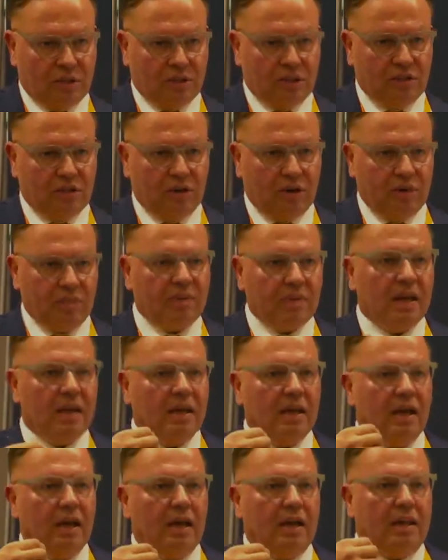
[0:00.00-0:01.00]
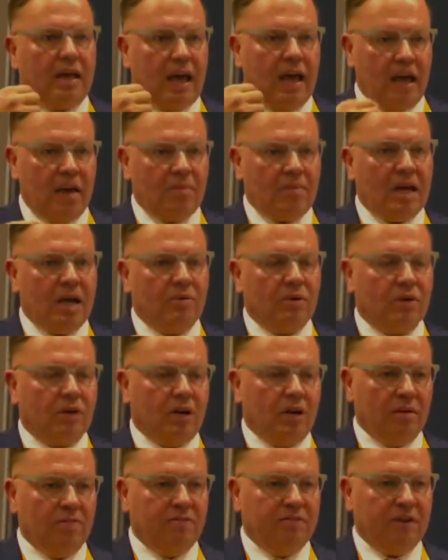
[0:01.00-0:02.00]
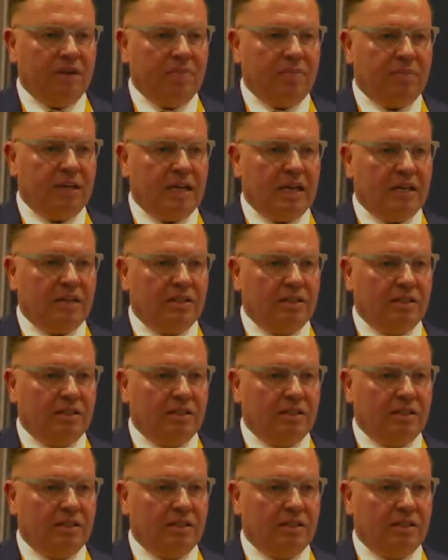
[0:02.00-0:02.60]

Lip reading: So the aim here would hopefully be to